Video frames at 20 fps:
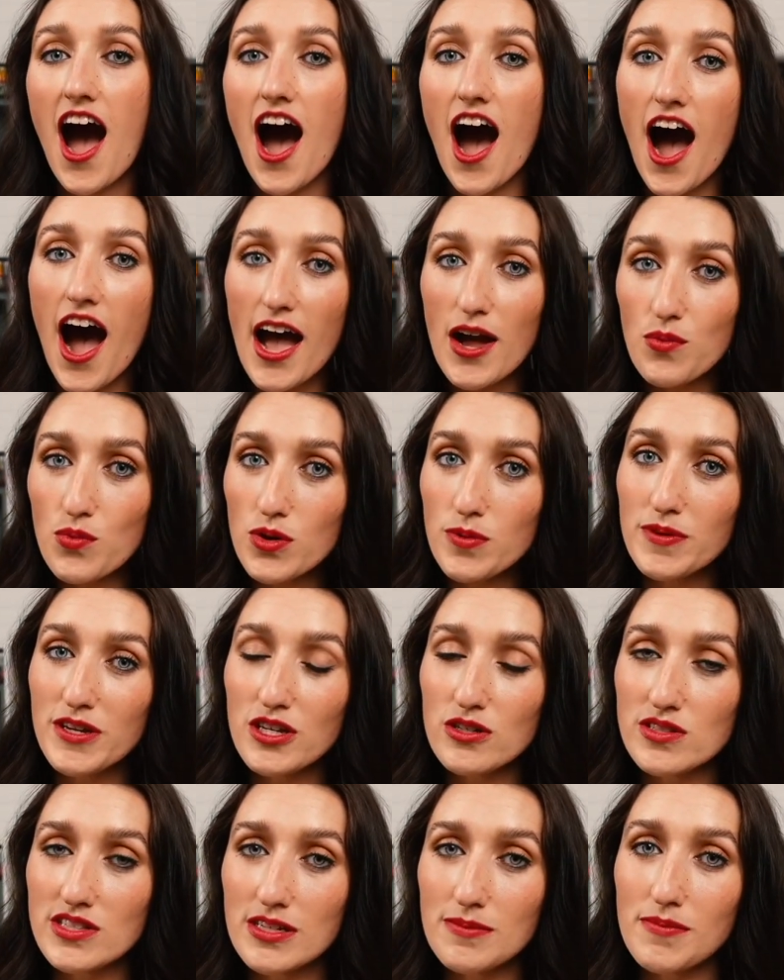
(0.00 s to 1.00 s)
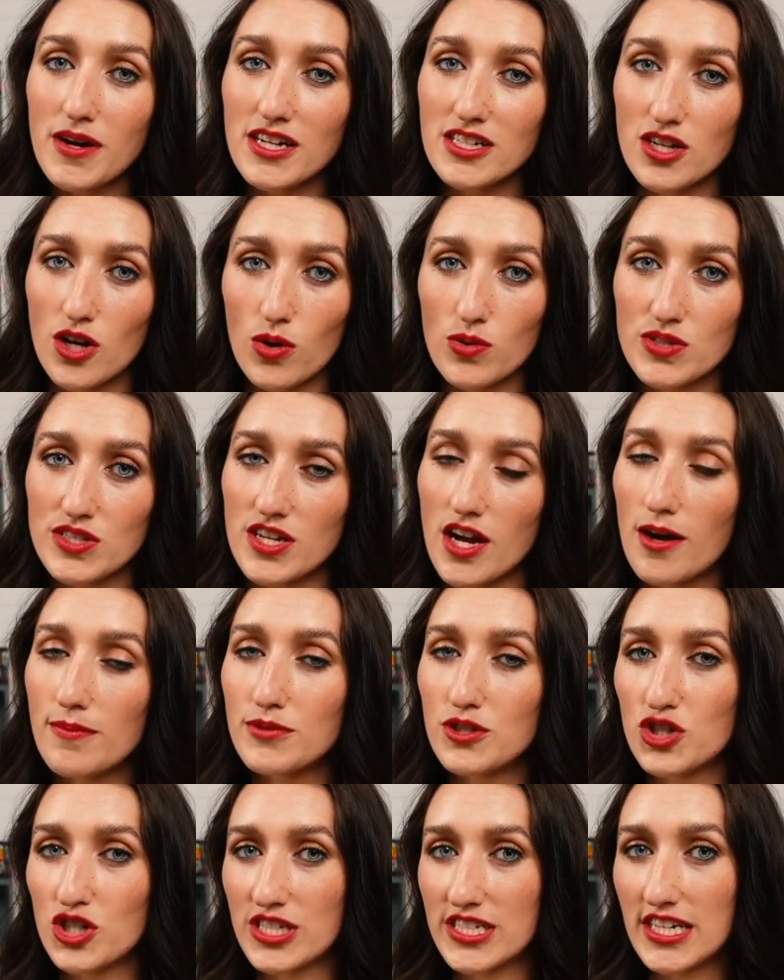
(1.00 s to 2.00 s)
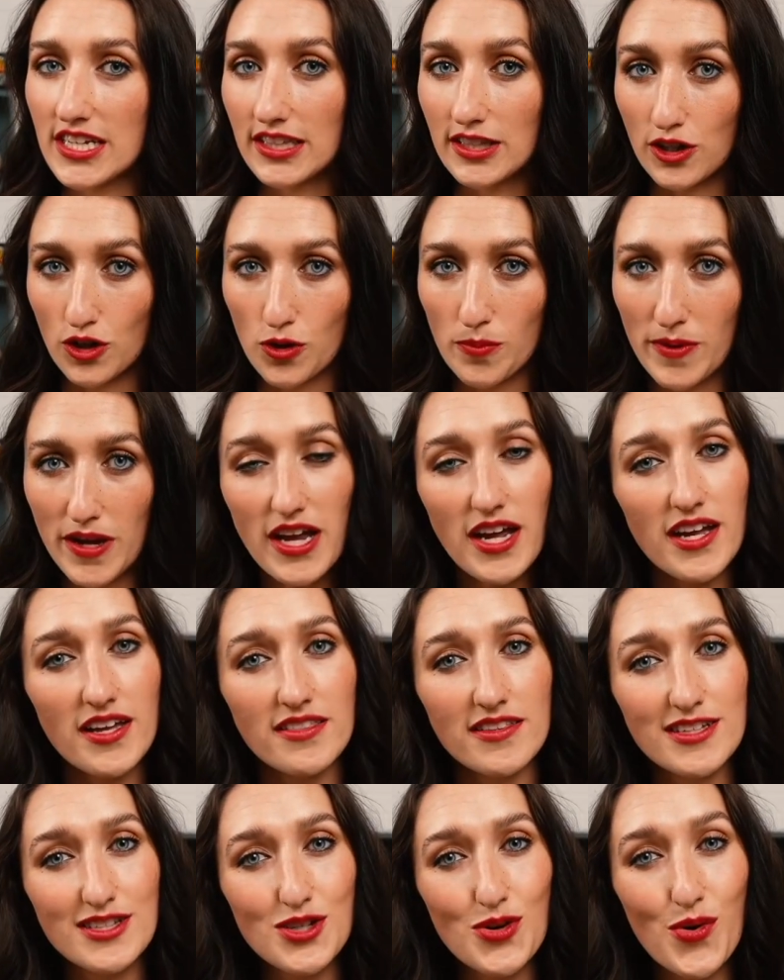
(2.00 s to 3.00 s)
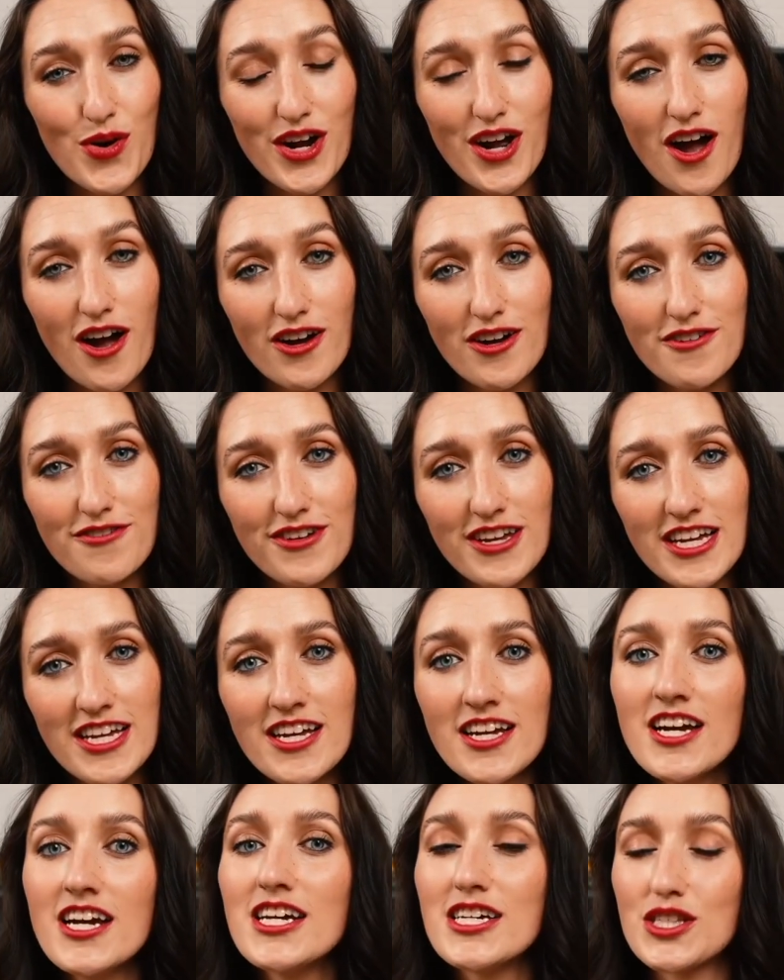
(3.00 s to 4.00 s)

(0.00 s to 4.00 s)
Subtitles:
I will be using my toe stops just a little bit in this choreography.